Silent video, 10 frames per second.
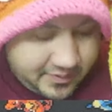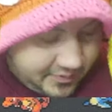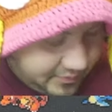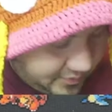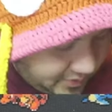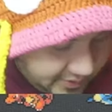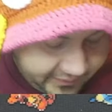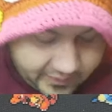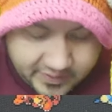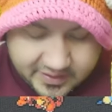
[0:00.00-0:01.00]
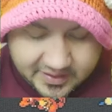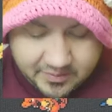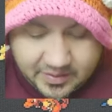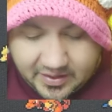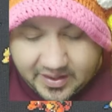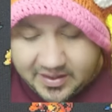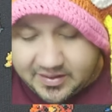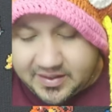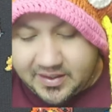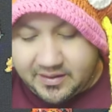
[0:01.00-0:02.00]
We're up for just about
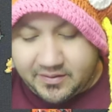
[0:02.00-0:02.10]
anything.